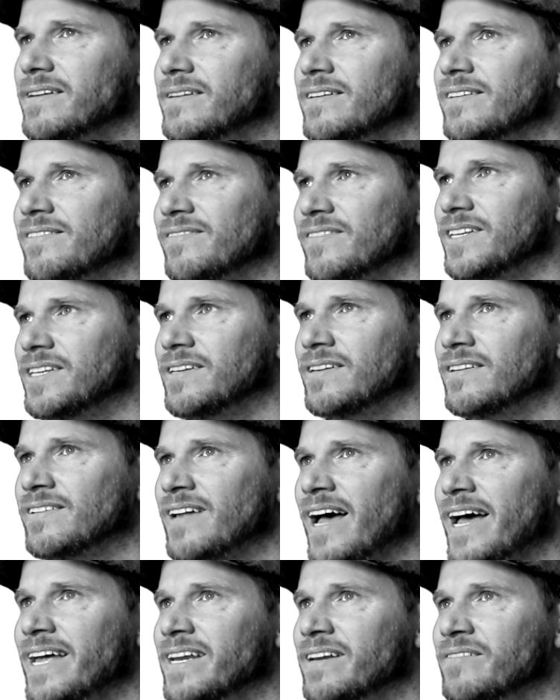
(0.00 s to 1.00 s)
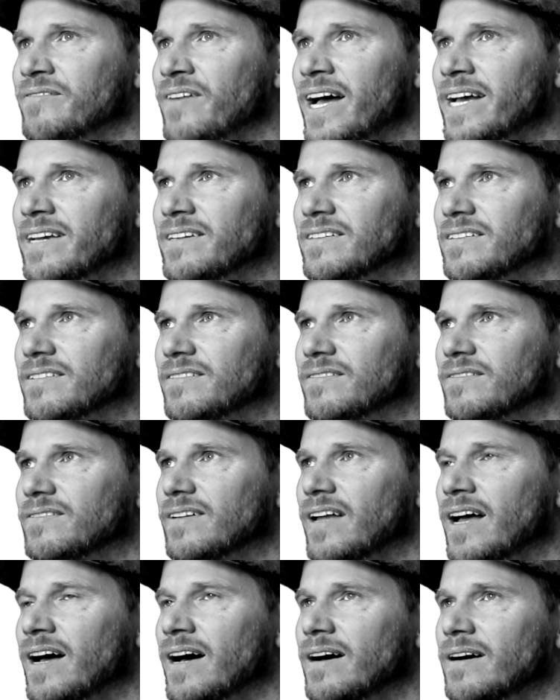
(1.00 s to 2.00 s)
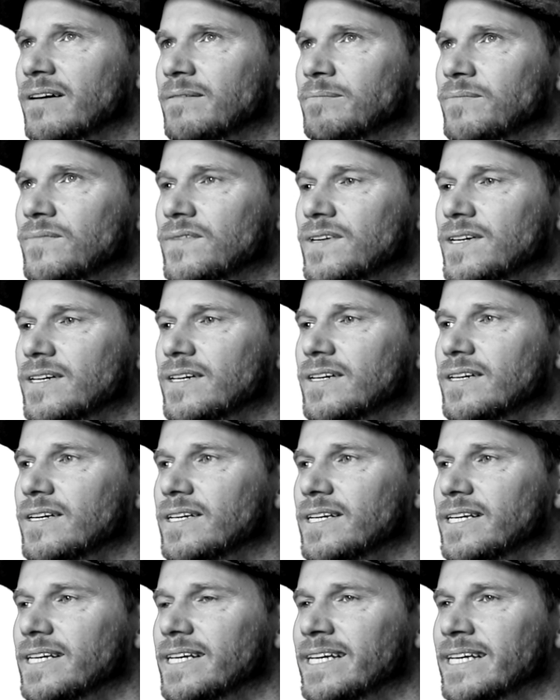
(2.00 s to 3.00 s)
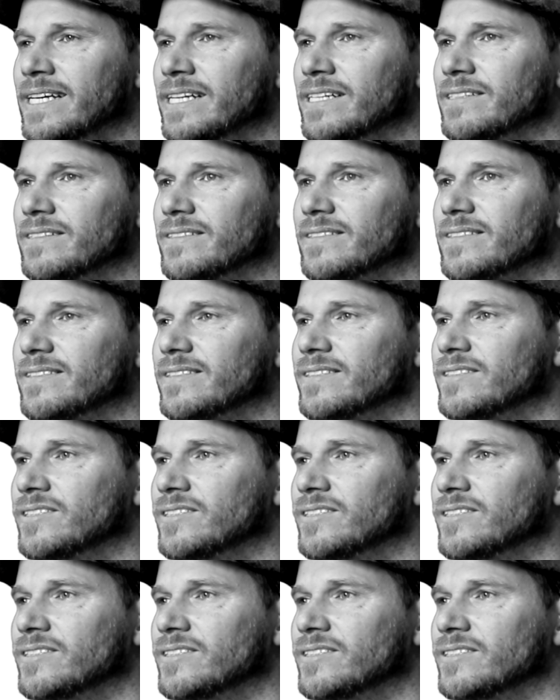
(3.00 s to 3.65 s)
design advice is